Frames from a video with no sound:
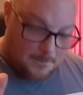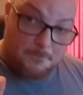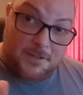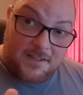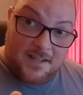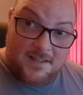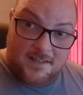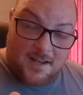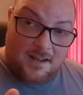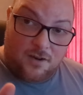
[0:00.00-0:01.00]
But
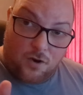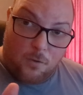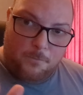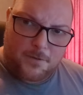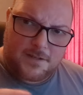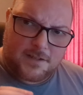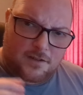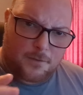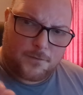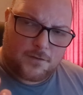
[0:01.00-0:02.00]
this, I hope, is
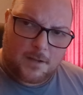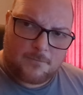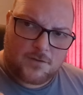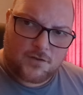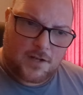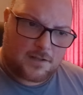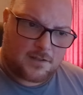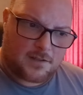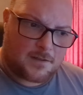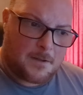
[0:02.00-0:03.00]
enough to
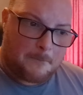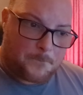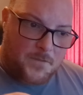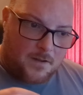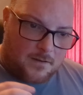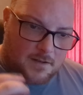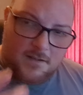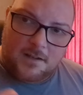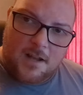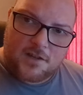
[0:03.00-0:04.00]
demonstrate that
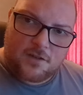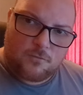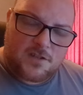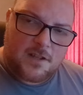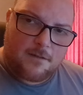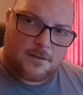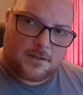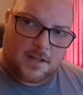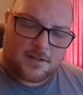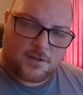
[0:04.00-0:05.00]
Cunning Action was never
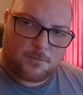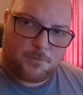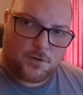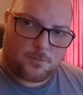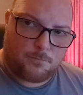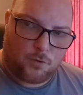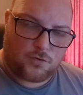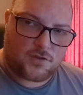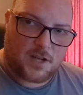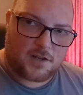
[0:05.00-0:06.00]
intended to be your
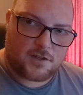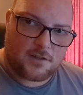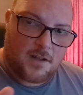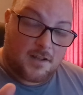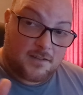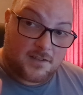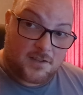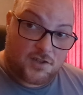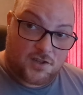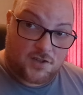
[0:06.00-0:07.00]
bonus action. This
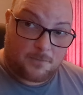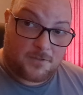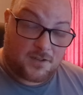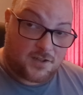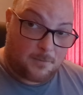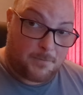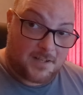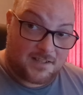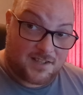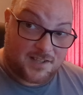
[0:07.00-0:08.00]
is just something
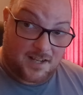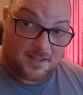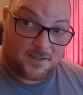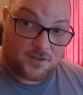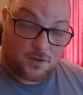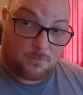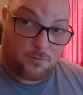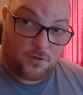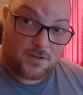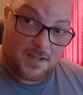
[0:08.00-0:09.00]
somebody decided at some
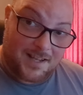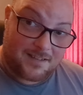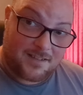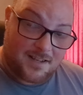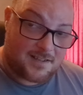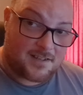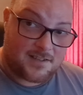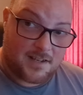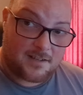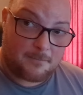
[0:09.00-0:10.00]
point, and as I
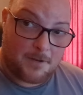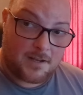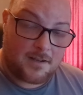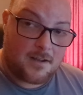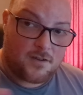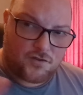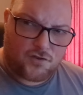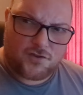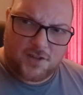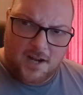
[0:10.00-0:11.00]
said in my
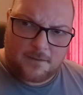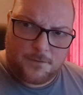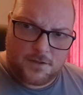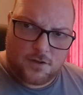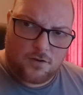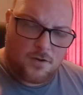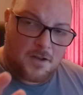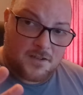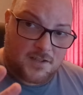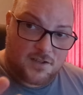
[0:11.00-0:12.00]
True Strike video,
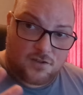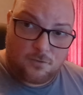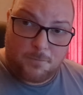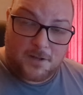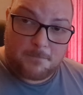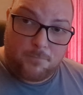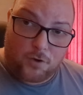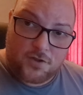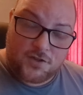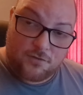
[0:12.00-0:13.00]
since nobody
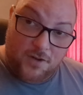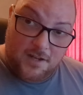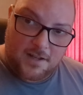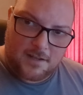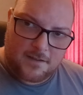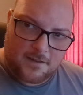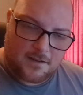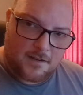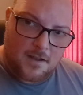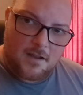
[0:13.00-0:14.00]
bothers to read
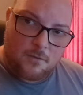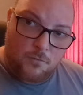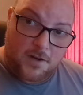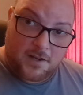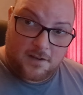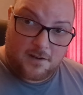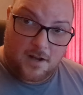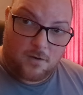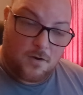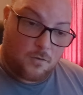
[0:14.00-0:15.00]
anything, we're here
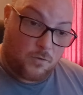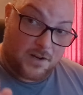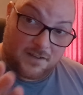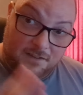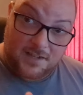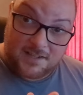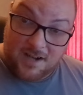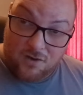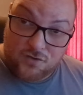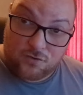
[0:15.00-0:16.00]
now where this
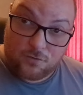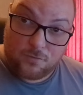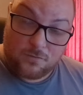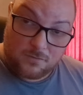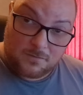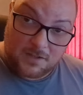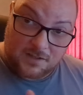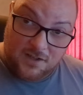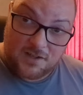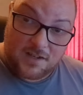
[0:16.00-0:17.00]
house rule,
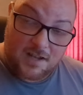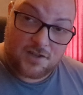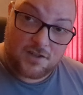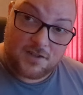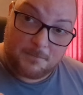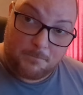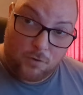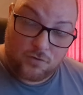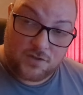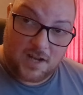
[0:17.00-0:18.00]
that Cunning Action is a
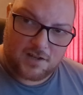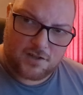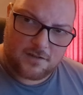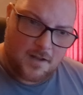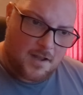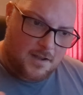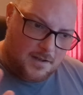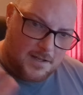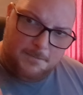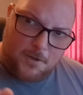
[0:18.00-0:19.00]
bonus action,
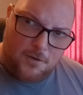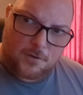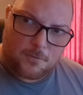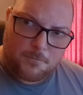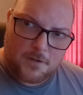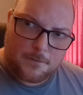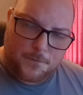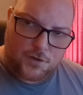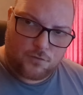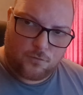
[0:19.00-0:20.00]
is going to be an
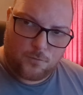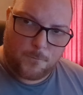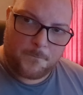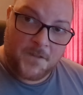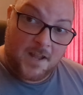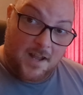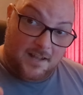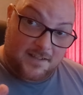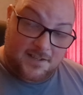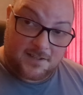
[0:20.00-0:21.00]
official rule.
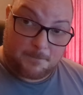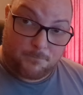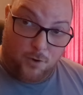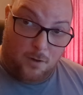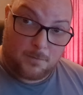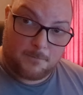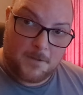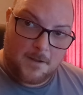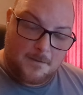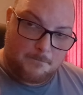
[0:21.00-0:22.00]
And this is a problem,
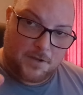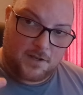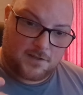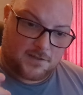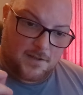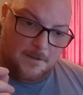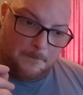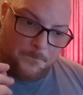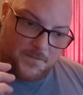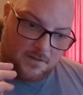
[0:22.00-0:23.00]
because
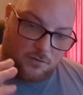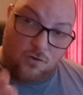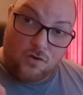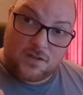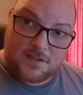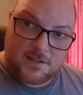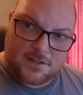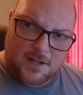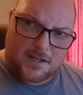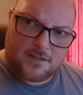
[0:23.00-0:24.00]
the rogue is
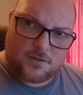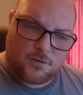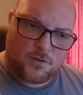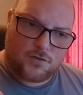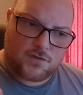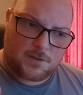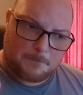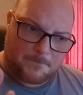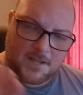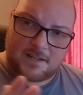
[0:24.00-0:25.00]
designed to use
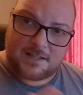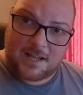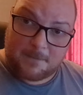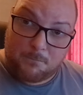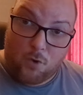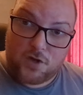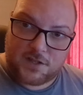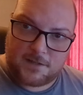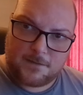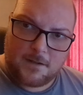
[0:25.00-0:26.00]
things like
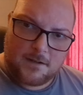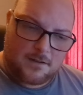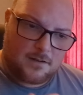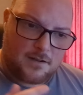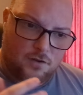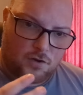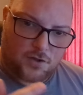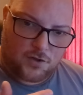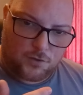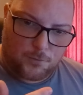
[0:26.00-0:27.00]
poison in
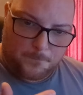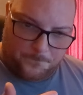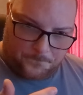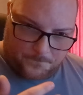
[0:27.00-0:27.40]
order to